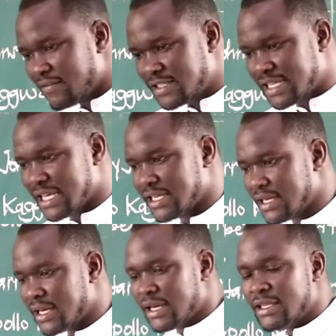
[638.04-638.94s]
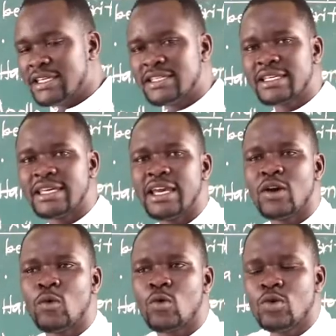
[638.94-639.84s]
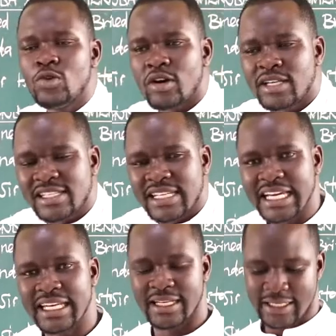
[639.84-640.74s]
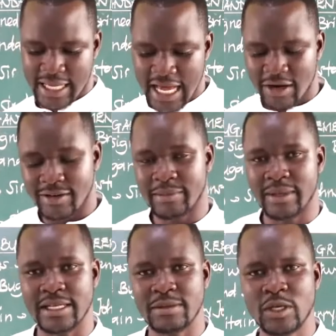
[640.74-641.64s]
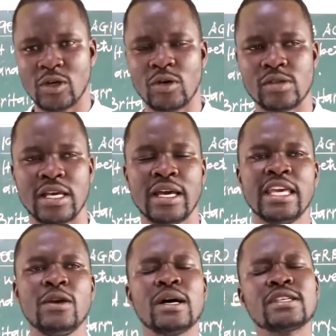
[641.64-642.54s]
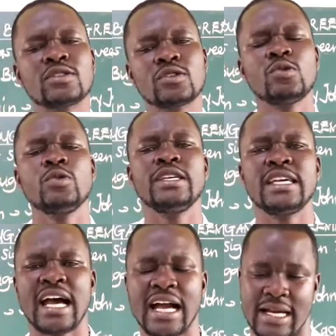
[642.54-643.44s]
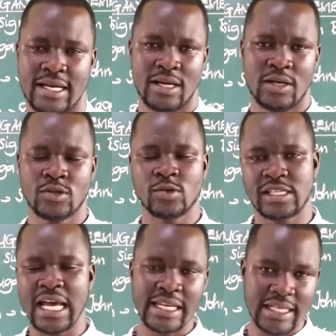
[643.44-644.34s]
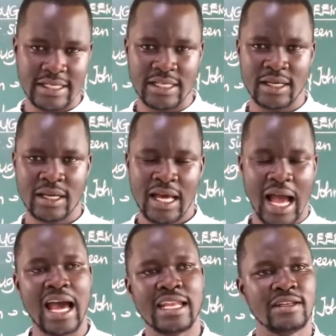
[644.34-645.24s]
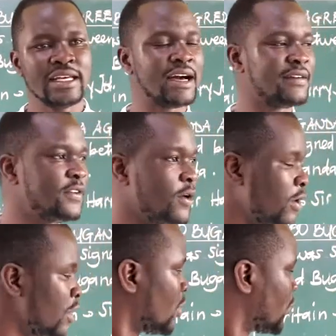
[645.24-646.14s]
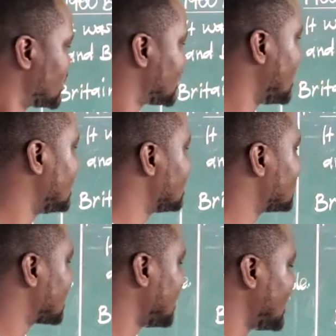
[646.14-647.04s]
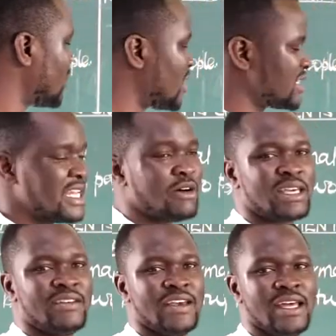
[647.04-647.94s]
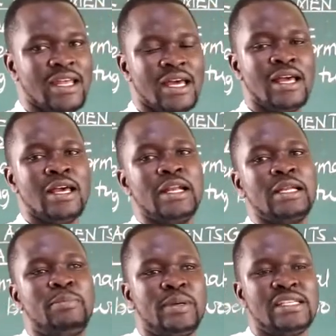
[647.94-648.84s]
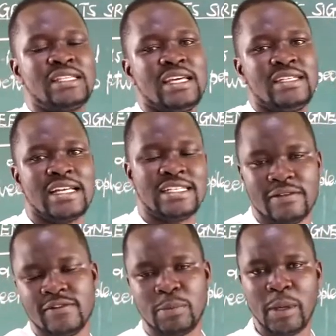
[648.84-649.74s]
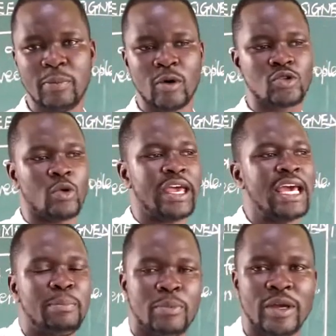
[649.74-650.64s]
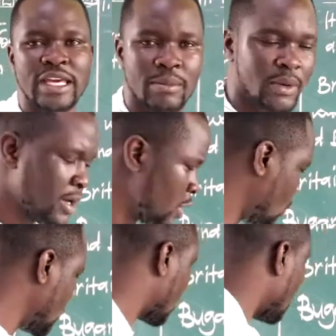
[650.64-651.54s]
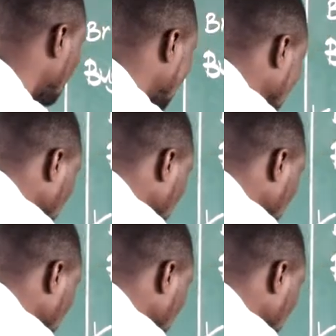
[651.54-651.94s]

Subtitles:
said this king could not sign the agreement because he was too young to sign it. And therefore, we say this king was now given representatives, people to help him. We call that